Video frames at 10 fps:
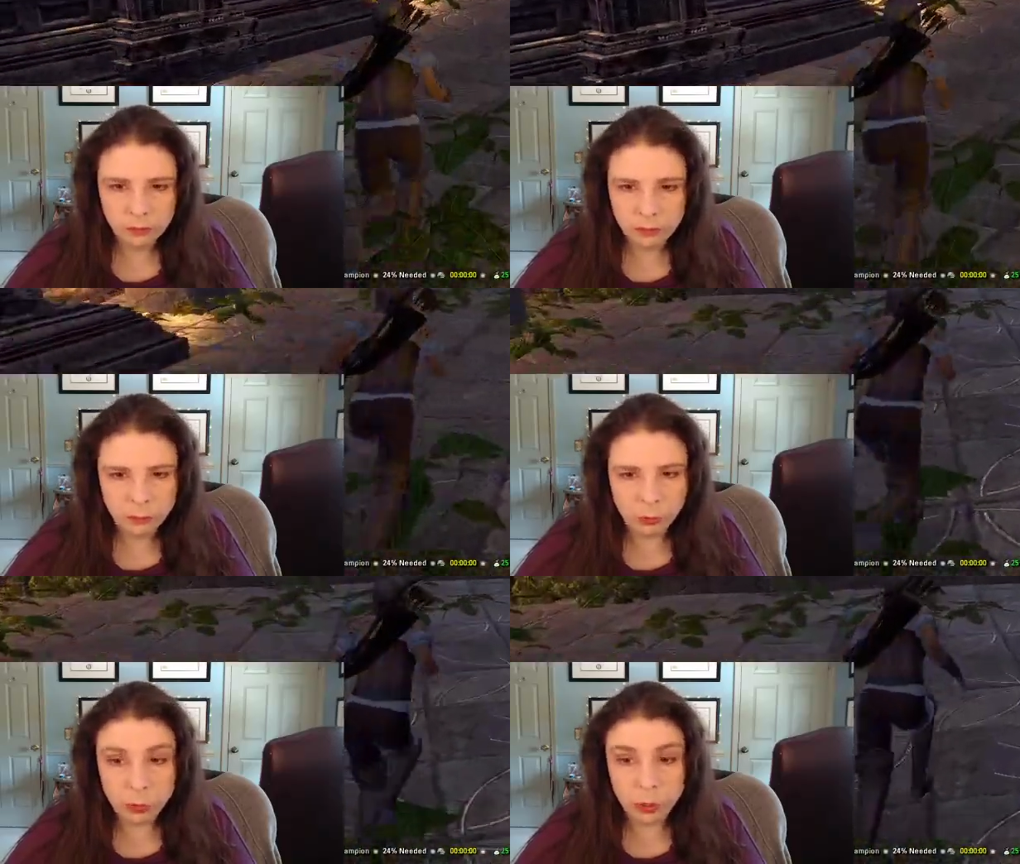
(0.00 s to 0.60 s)

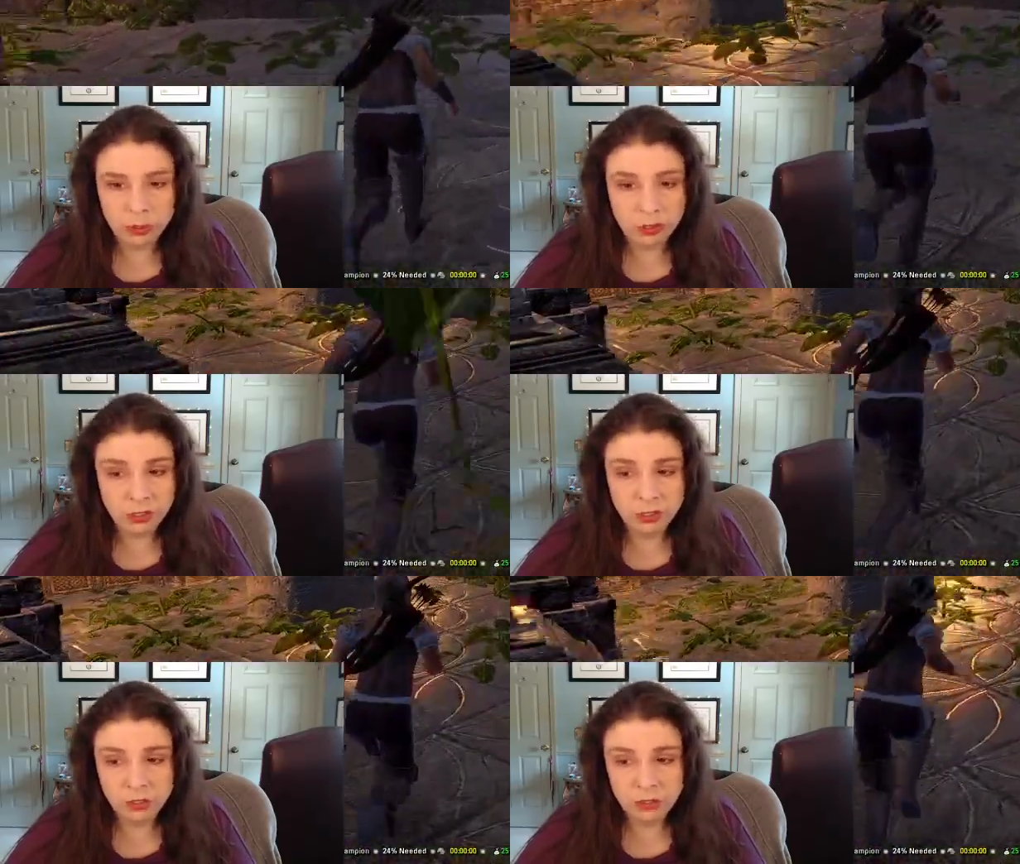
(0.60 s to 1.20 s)
gorgeous.
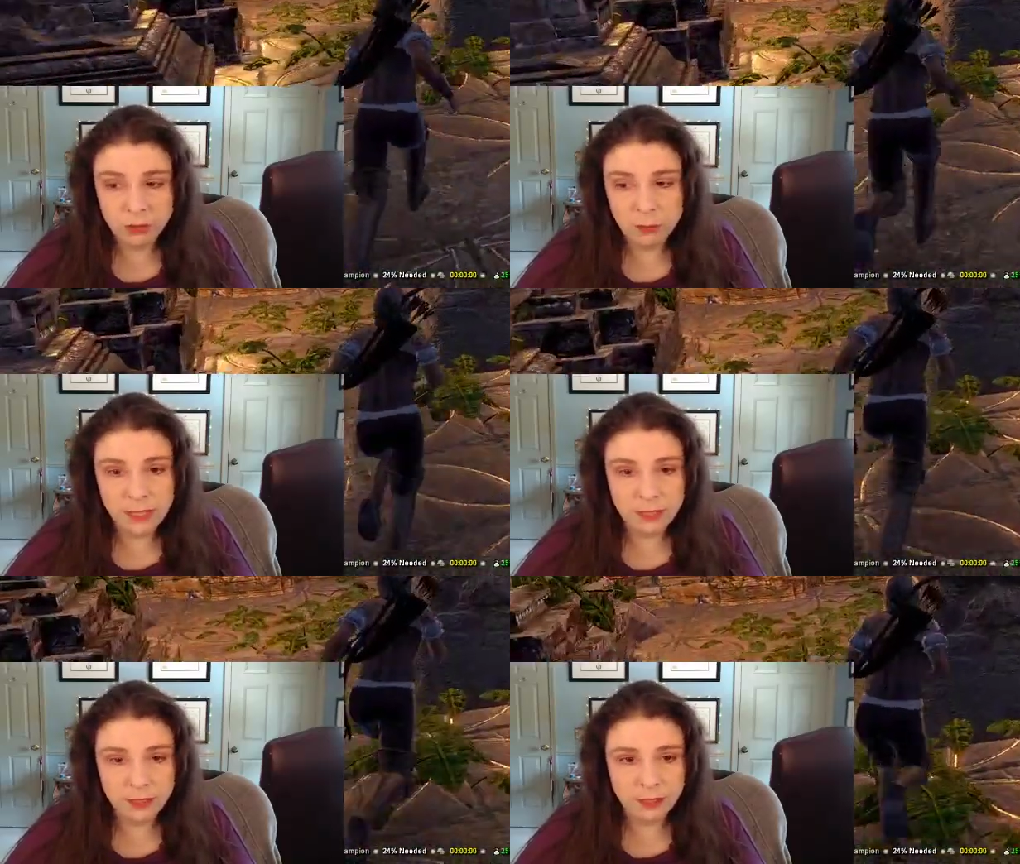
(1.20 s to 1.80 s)

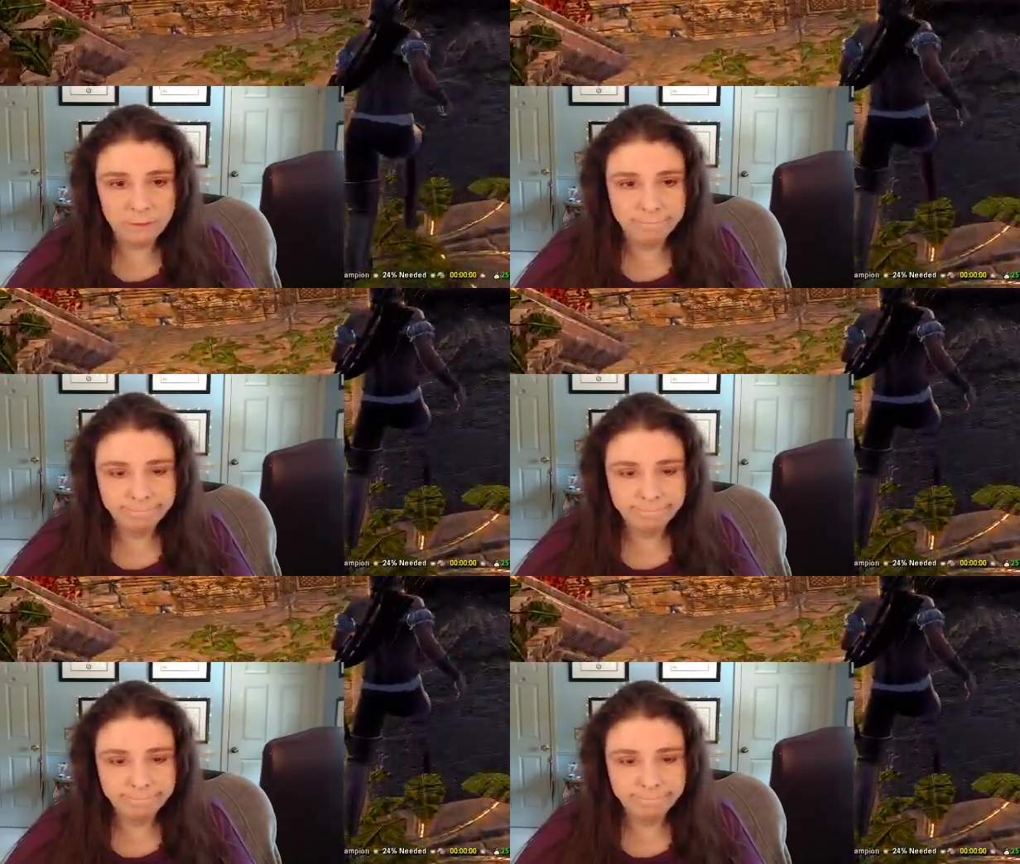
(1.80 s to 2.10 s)
Amazing.